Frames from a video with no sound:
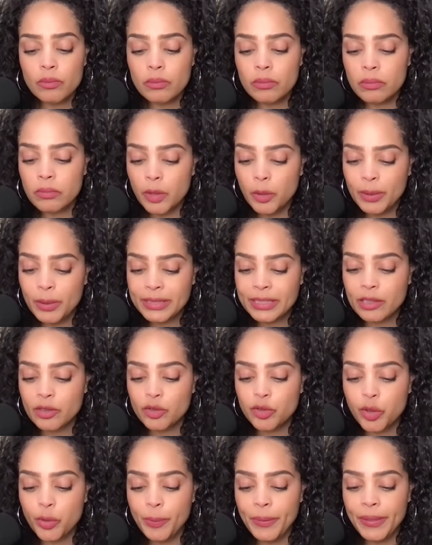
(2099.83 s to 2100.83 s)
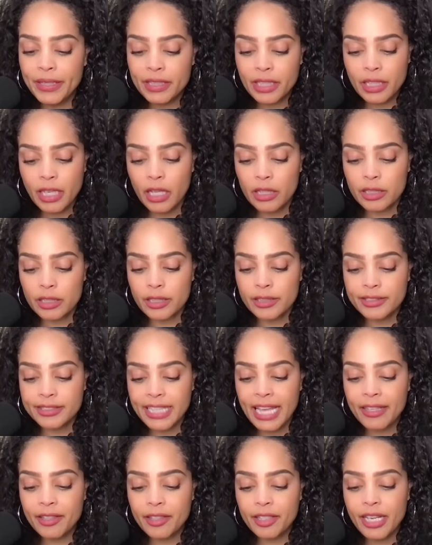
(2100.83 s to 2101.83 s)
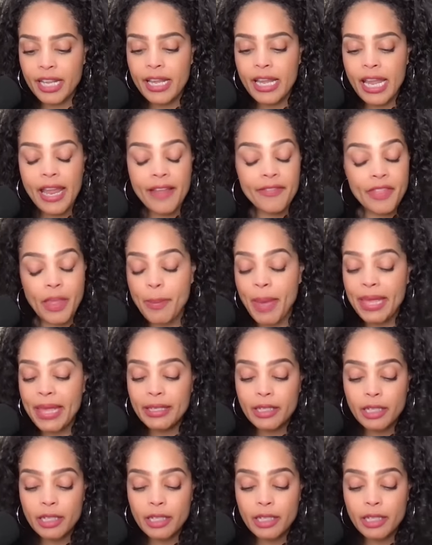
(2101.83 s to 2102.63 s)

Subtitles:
who is it? Trooping of the Color. Saturday 8th, they made an